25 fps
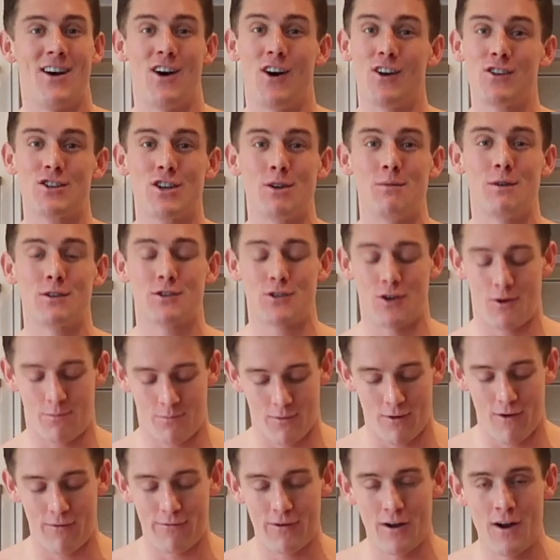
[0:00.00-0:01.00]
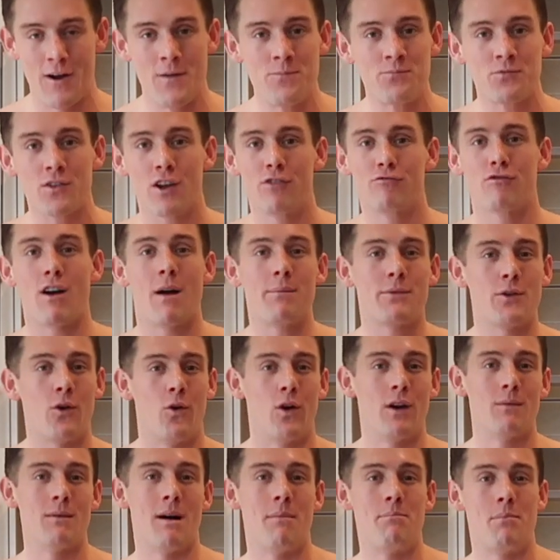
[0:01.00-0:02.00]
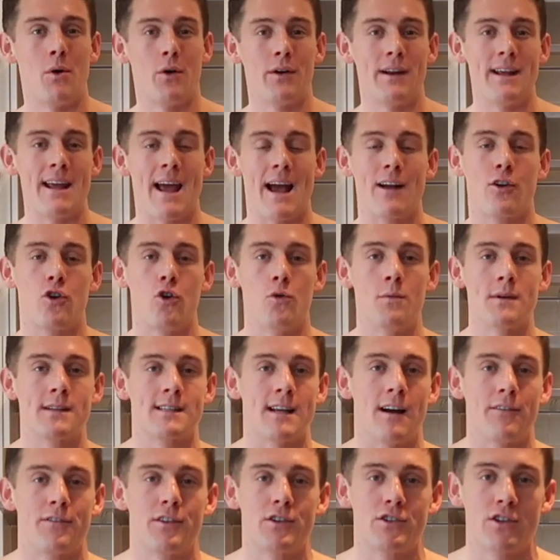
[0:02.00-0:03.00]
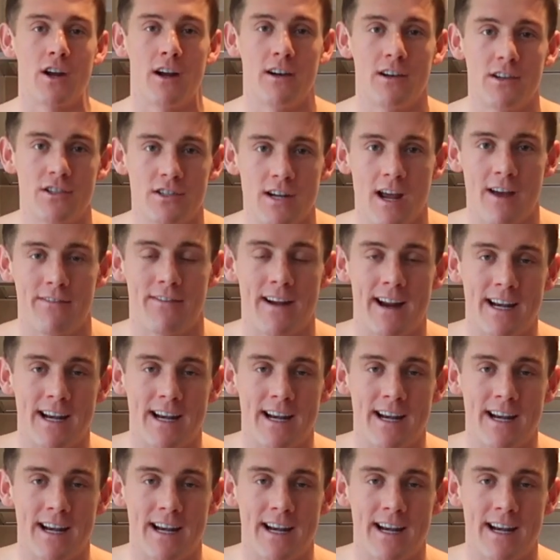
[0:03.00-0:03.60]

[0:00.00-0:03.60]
I took my top off, rubbed it all in my body and called myself the shirtless chef.